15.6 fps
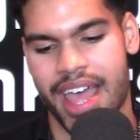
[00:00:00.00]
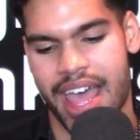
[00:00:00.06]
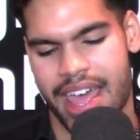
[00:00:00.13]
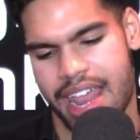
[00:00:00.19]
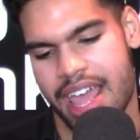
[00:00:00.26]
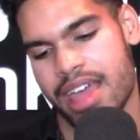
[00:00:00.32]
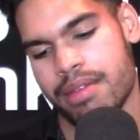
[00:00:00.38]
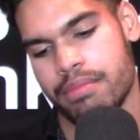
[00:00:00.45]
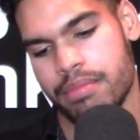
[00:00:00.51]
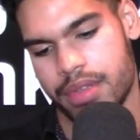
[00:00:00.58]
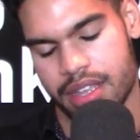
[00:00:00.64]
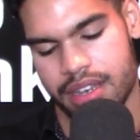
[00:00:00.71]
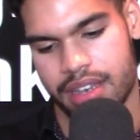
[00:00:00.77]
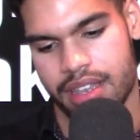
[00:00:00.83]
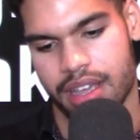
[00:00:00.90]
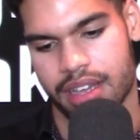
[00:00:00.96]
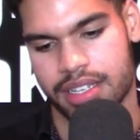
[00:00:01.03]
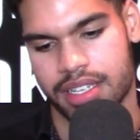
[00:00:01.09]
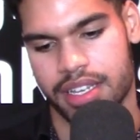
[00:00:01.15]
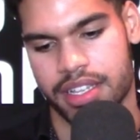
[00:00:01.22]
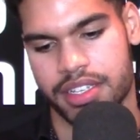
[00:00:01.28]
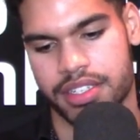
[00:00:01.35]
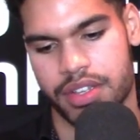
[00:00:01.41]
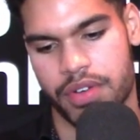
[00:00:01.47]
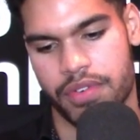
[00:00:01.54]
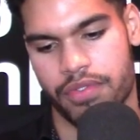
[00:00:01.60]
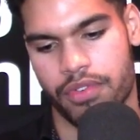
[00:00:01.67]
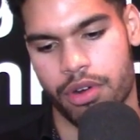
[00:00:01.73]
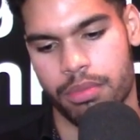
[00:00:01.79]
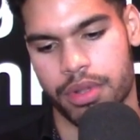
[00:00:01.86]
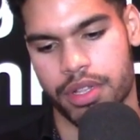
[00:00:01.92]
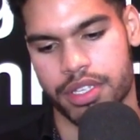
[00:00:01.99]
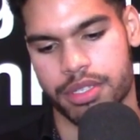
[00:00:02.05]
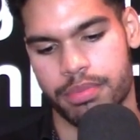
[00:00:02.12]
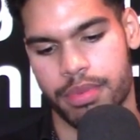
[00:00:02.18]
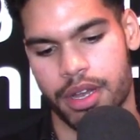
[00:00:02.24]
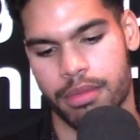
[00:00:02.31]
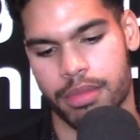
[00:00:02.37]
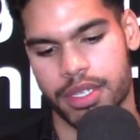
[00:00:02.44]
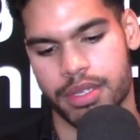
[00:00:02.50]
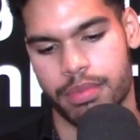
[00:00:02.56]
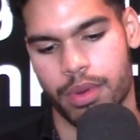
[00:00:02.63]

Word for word: and had conducted his own formal experiments.